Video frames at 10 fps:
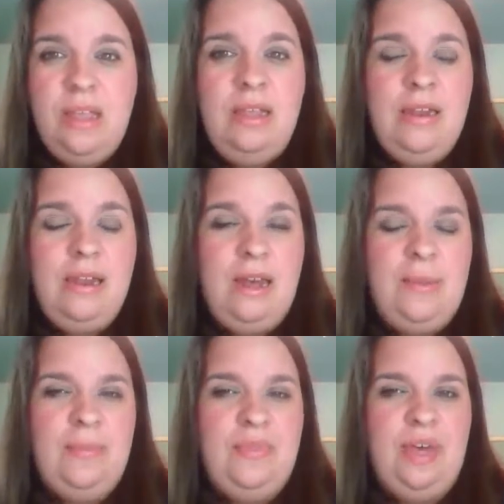ended
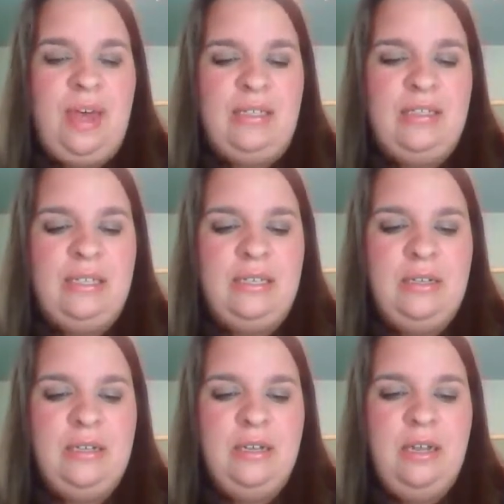up that
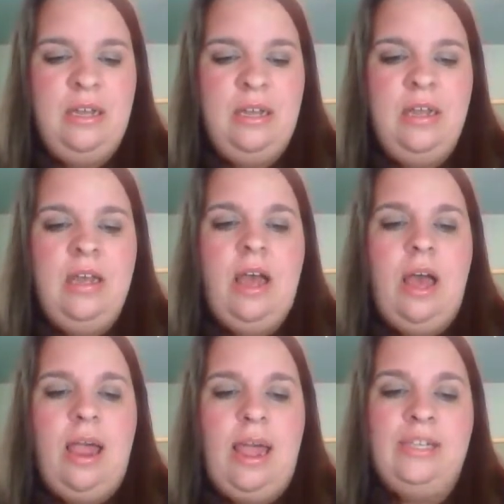
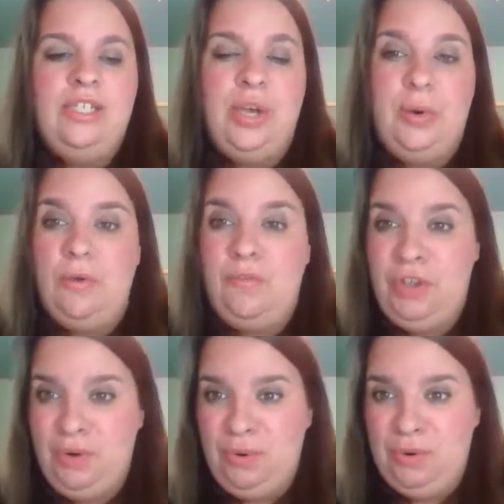I had to go to a
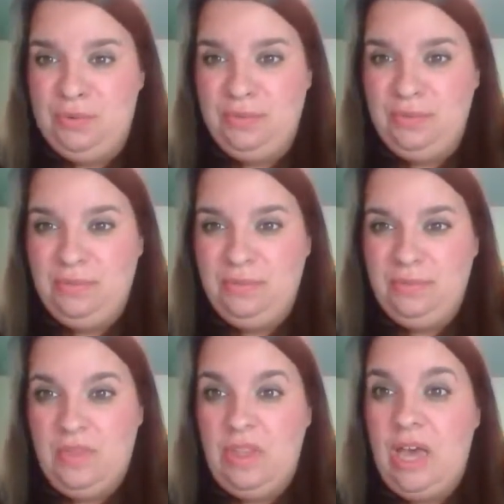funeral
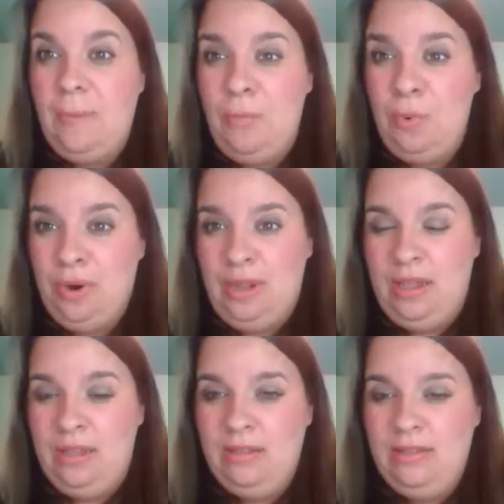that
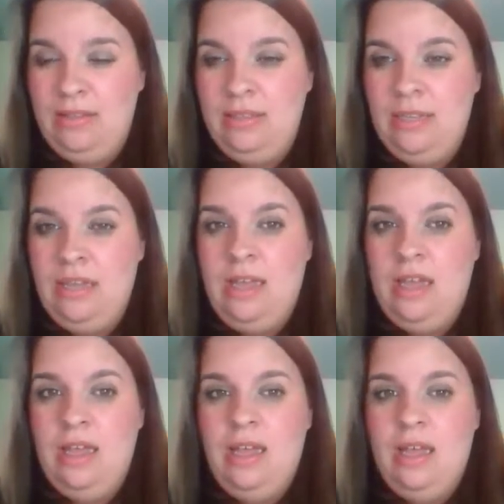morning,
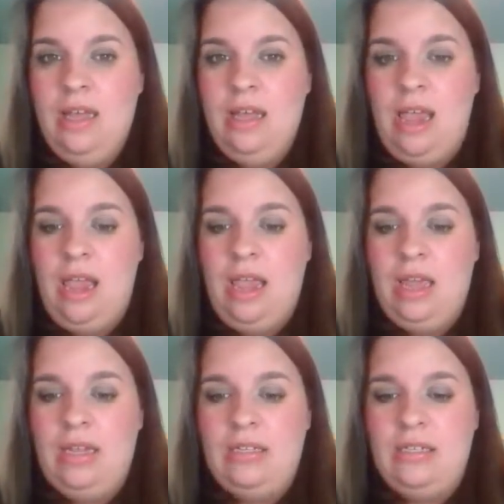
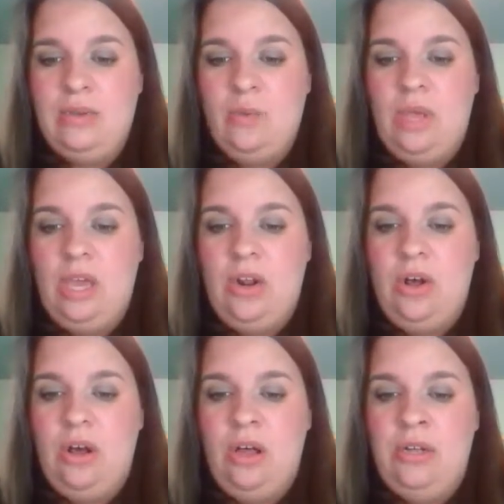and we had
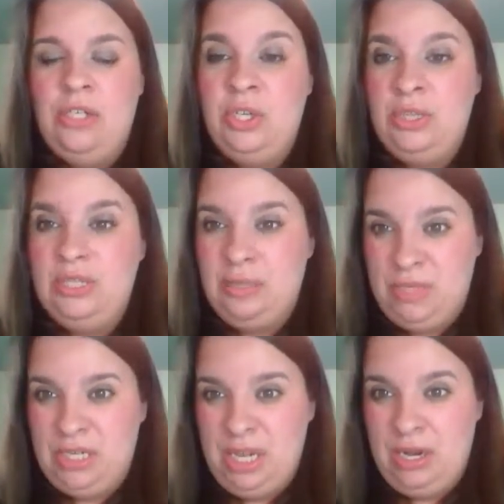gone to the
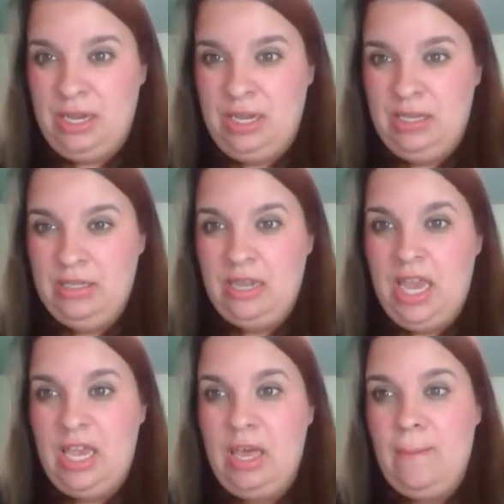cemetery
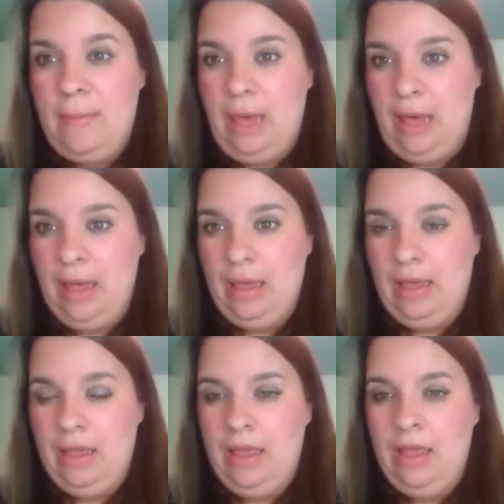and come back,